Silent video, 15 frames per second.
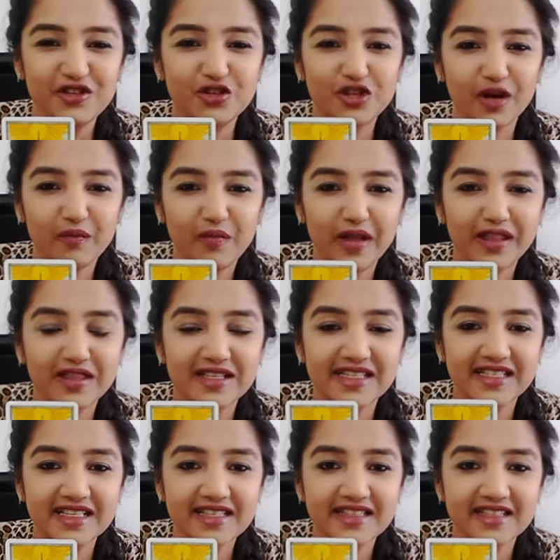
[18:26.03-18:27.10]
jumping this
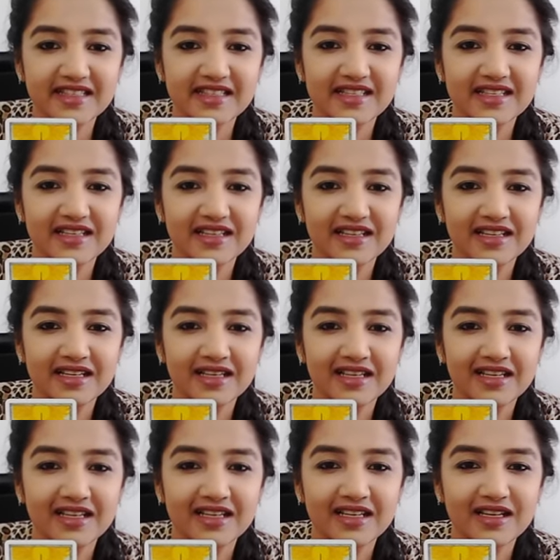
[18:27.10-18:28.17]
distance.
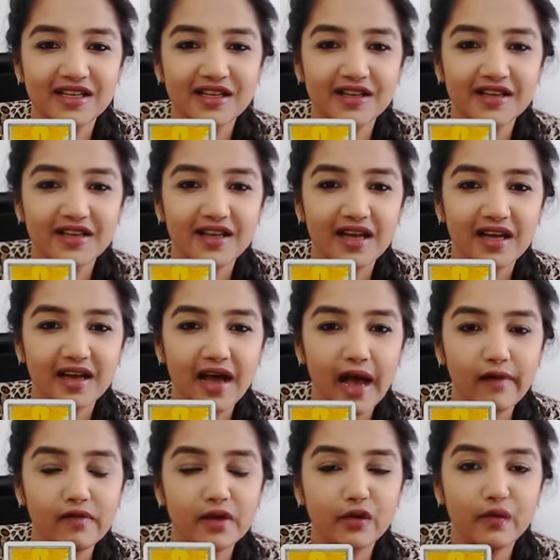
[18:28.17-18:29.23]

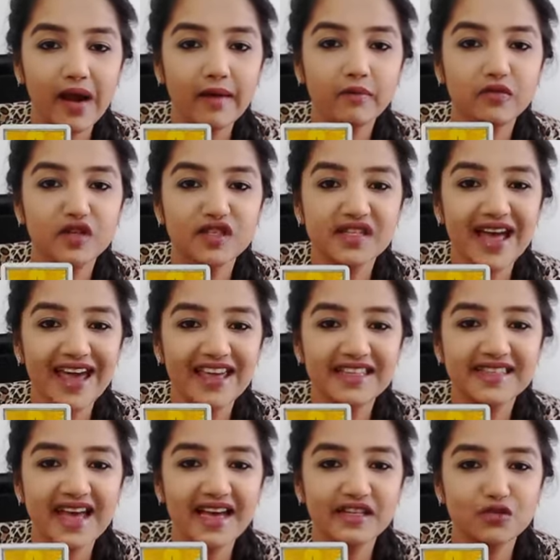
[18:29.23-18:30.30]
I will grab this
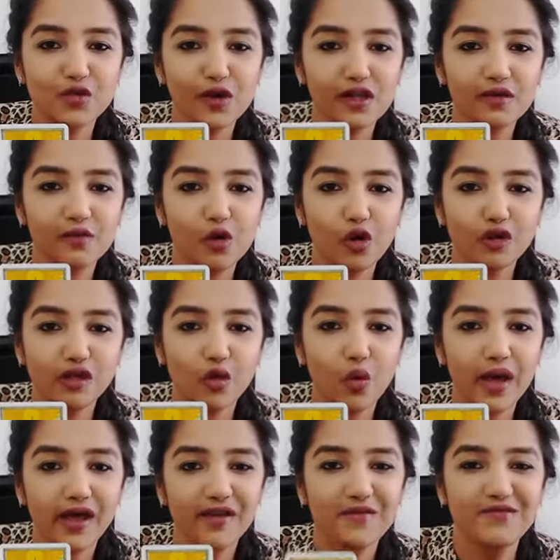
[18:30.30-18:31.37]
ace as well on the
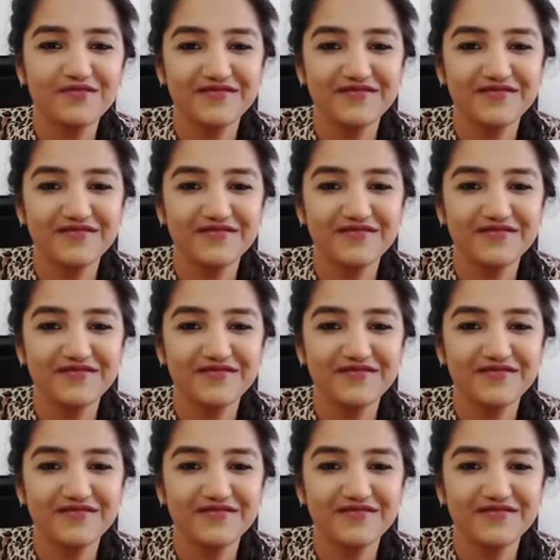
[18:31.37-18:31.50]
way.